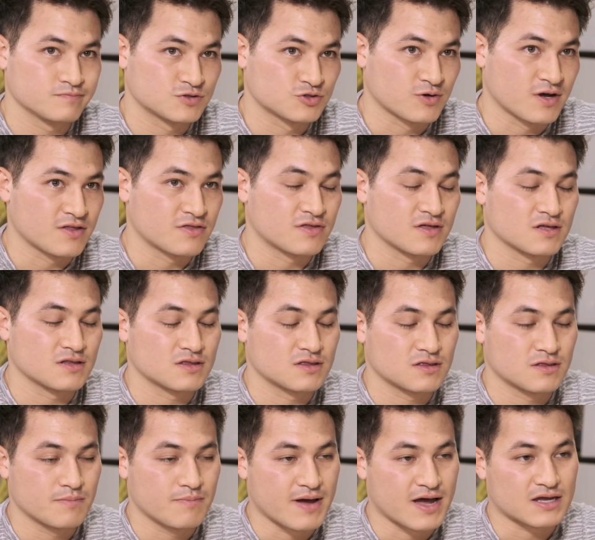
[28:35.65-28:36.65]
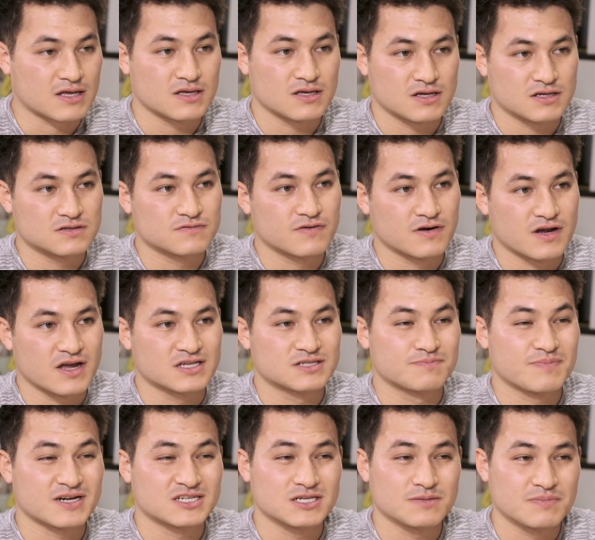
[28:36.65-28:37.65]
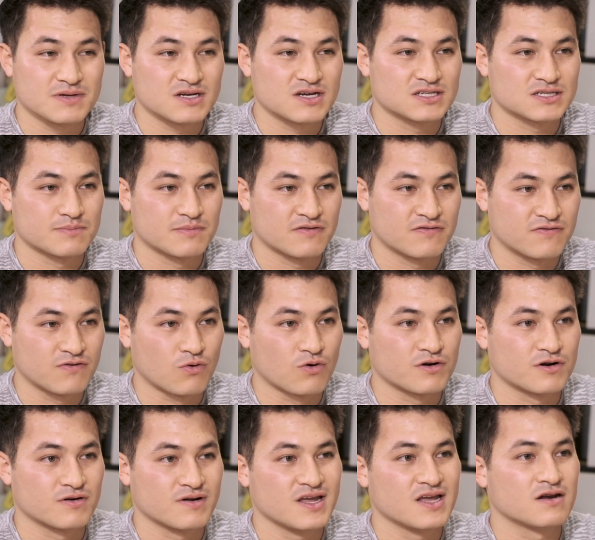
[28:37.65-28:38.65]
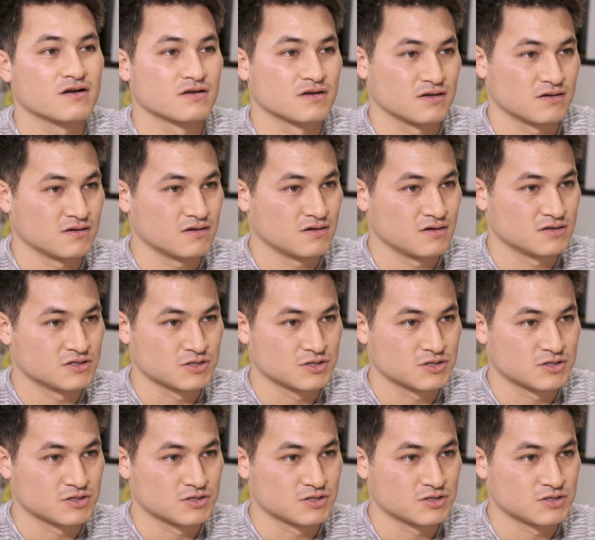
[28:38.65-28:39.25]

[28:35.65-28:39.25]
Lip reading: So I think the backing is especially because I'm a foreigner in